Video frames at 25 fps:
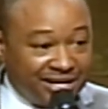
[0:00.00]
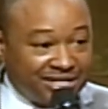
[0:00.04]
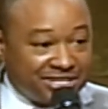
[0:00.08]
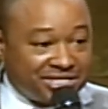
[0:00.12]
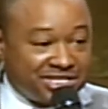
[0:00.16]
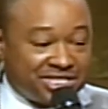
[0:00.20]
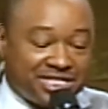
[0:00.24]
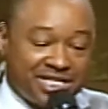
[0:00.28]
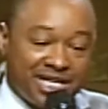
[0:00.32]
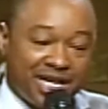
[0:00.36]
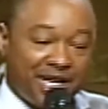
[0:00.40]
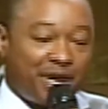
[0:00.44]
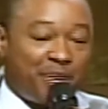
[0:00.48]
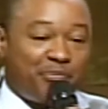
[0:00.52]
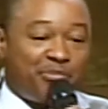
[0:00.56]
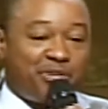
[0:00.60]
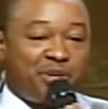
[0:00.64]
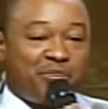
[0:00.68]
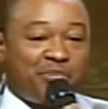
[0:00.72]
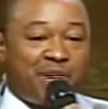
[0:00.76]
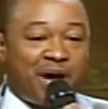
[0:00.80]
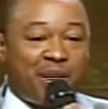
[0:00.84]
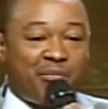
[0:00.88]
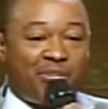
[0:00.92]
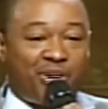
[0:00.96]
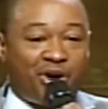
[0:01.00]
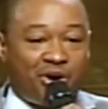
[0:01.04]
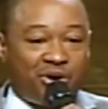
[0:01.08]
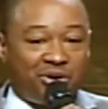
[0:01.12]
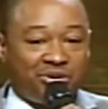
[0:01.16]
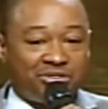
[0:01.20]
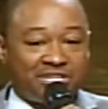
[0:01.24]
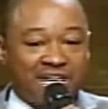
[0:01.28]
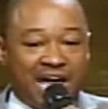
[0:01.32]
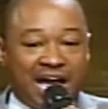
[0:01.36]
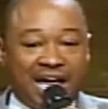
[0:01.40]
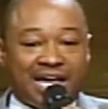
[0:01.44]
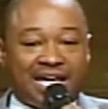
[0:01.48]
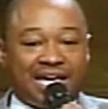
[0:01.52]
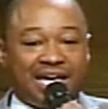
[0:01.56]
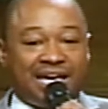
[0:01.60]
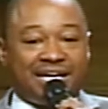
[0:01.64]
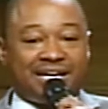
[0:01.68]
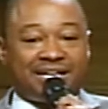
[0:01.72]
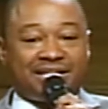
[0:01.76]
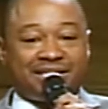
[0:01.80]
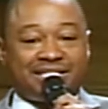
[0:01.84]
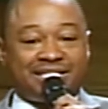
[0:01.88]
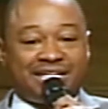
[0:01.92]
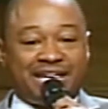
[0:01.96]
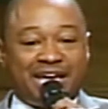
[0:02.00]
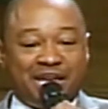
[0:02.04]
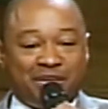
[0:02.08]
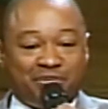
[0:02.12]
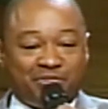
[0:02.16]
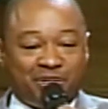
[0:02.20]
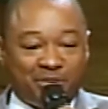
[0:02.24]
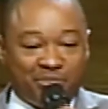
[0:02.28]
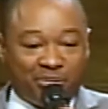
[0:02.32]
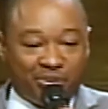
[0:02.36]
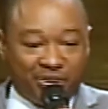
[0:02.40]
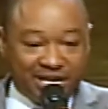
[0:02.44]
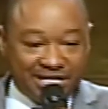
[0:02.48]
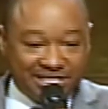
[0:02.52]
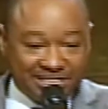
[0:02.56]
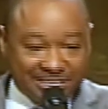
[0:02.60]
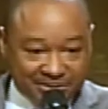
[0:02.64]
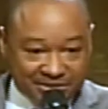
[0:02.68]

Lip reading: Shut up in my bones. I can't contain my praise.